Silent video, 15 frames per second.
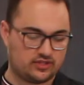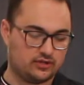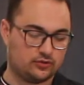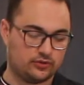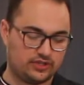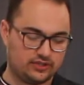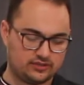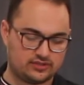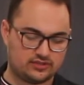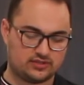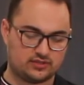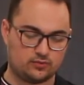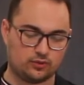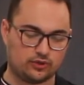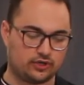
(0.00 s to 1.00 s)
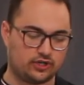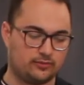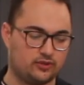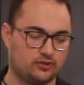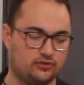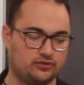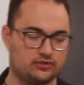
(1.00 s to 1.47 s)
the ingredients, we're gonna
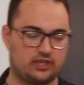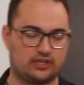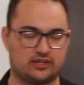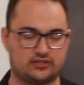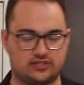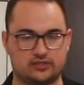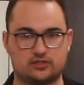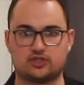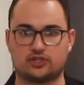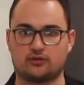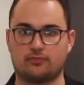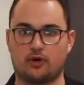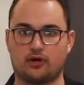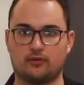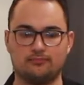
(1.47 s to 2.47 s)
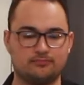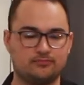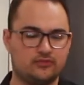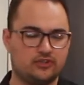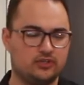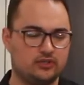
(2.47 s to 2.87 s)
be doing, like I said, chicken parm.